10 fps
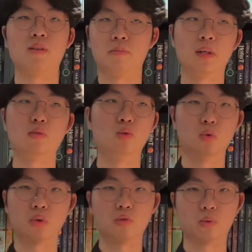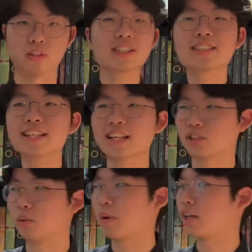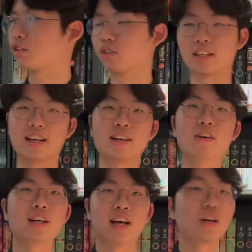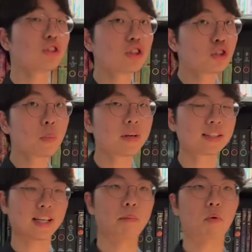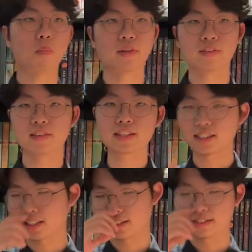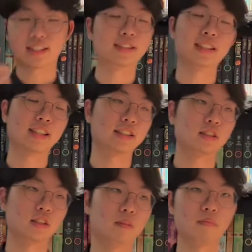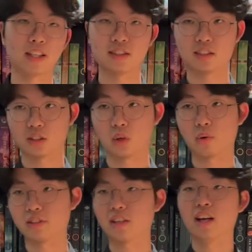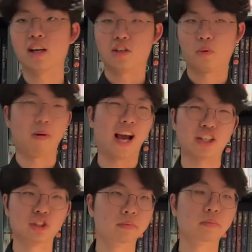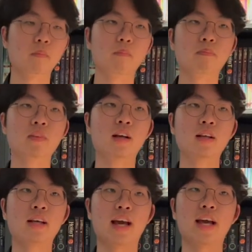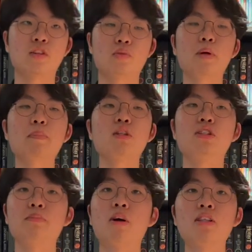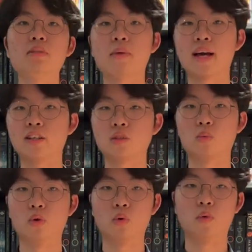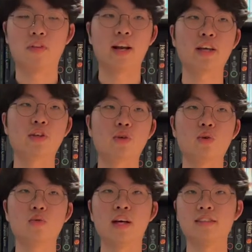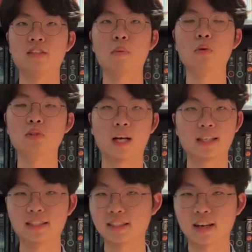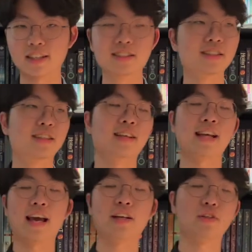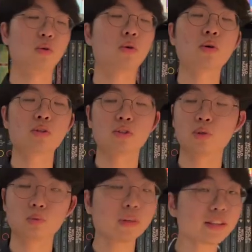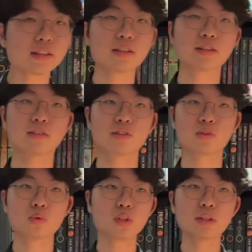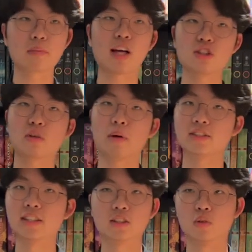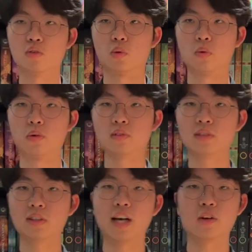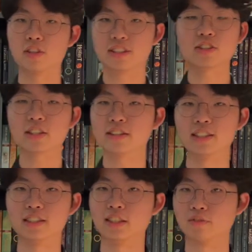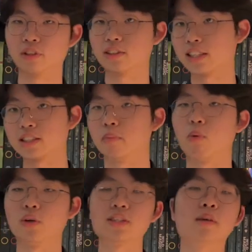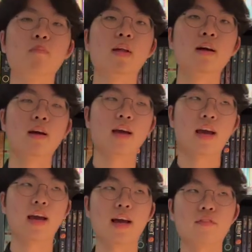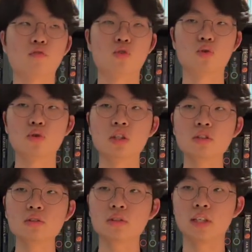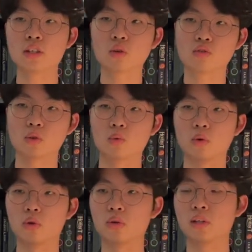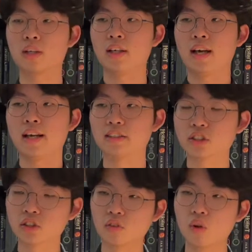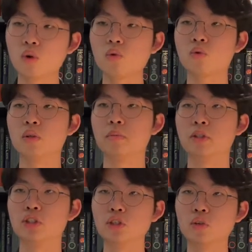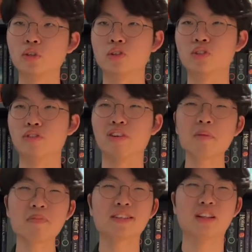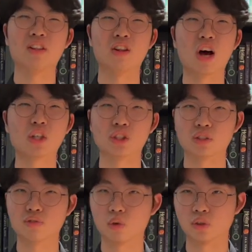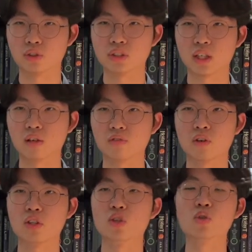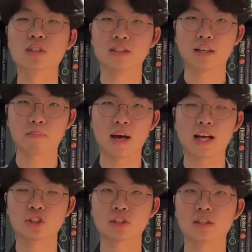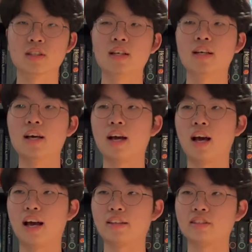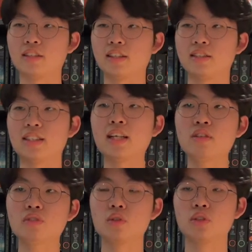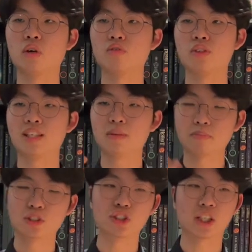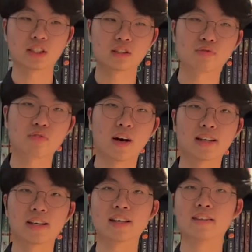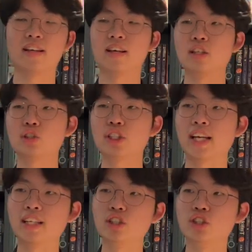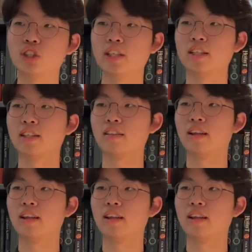become the ruler of the world. Let's say that's your passion, okay? I know, I know it's a stupid example, but let's say, let's say that's the, that's the current, your passion. And you might be the smartest man in the world with an IQ that doubles Einstein's. And you're you're really you're really passionate about taking over the world. I know this sounds like a Disney villain, that's the point. And you start to take over the world, and slowly but surely you develop this logic for yourself using that passion. And inside of yourself you keep justifying and changing and